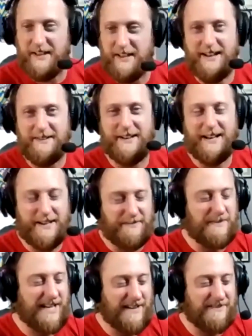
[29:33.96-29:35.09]
I think I,
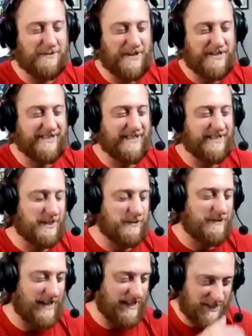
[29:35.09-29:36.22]
I have to watch that as
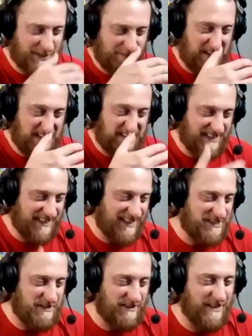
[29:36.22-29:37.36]
well. I just watched it
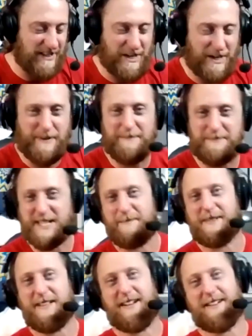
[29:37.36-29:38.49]
not too long ago. It pops
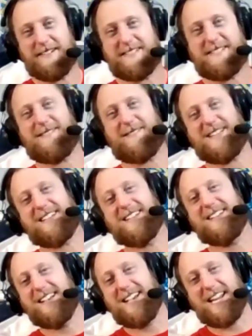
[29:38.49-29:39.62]
up a lot on TV.
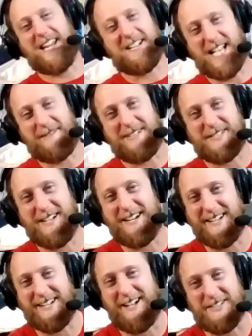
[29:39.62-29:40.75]
And anytime yes.
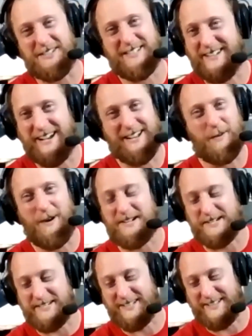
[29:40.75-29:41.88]
saw it, I'll, I'll sit down and
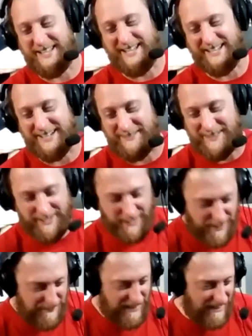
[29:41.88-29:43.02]
watch it till the end. I'm like,
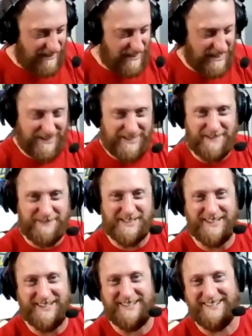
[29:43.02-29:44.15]
oh, eh. UHF's
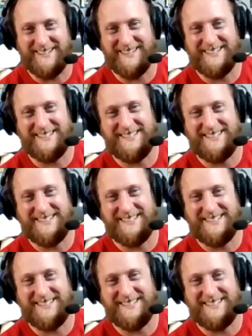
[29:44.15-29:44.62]
on.